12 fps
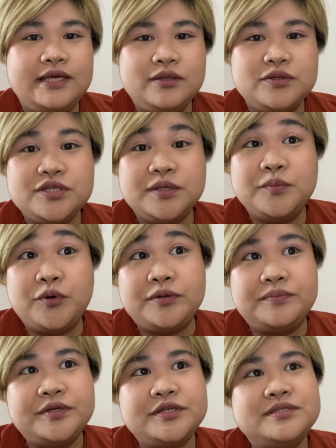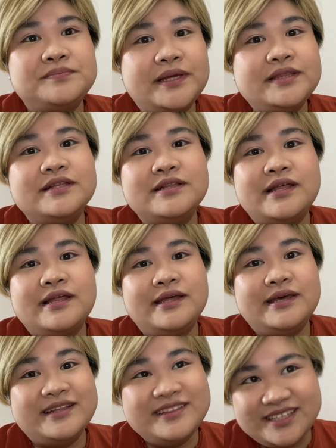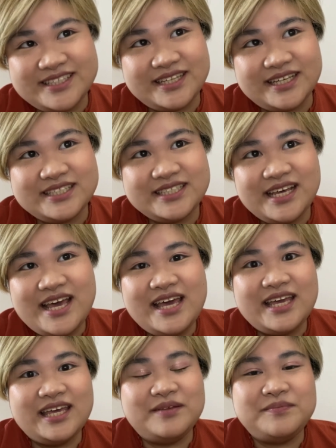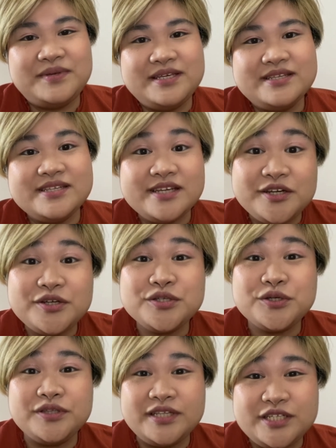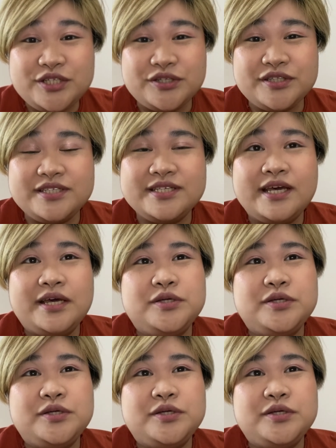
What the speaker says: to someone, because mental illnesses can be serious conditions.